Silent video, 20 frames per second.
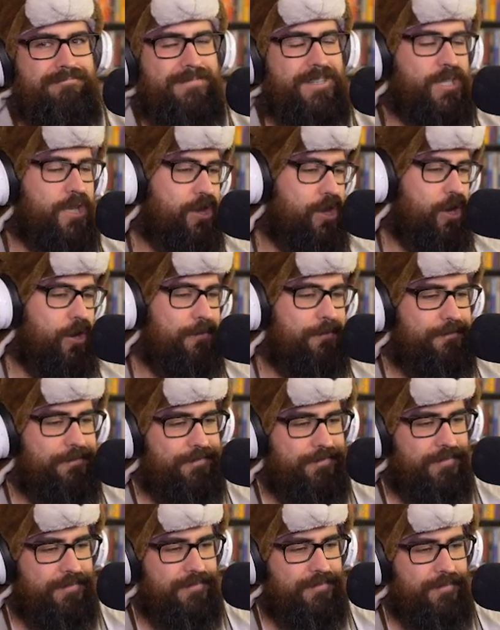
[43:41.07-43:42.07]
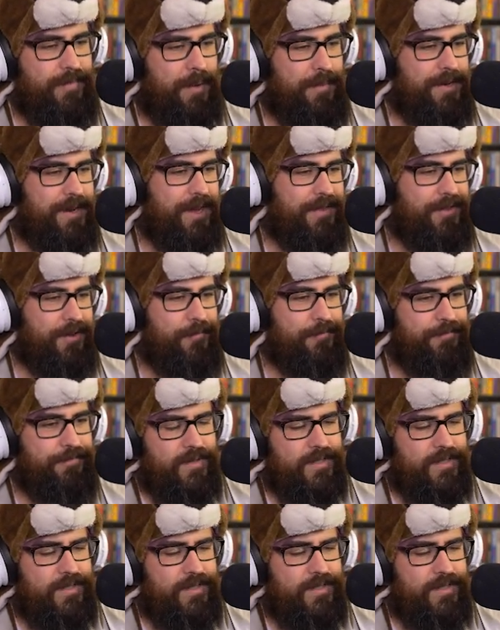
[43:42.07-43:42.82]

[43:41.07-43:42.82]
Just a thought. Maybe not, though.